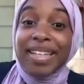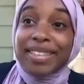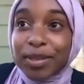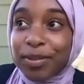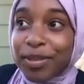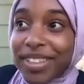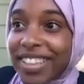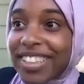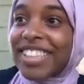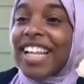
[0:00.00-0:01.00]
sexual. And
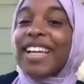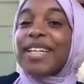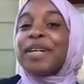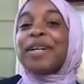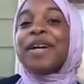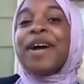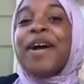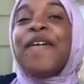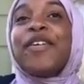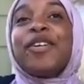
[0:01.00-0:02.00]
it's like,
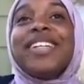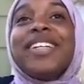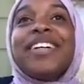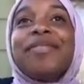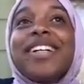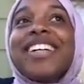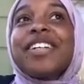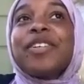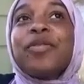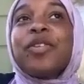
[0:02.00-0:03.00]
for me, I'm like,
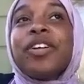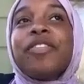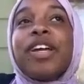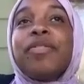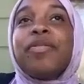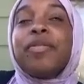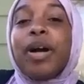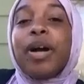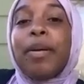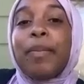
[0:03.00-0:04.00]
well, if
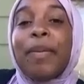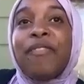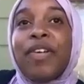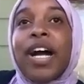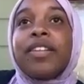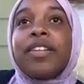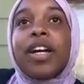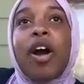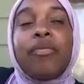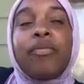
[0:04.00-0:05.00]
finding the
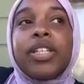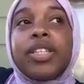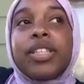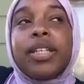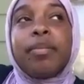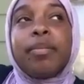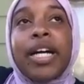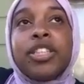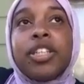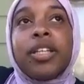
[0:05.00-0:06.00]
confidence in
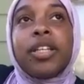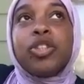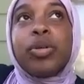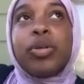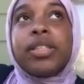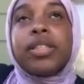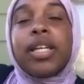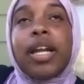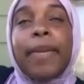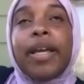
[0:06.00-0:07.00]
my journey and the choices
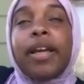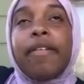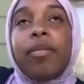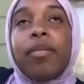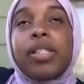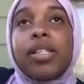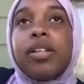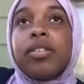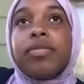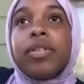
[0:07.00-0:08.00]
that I'm making for
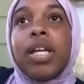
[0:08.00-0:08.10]
myself,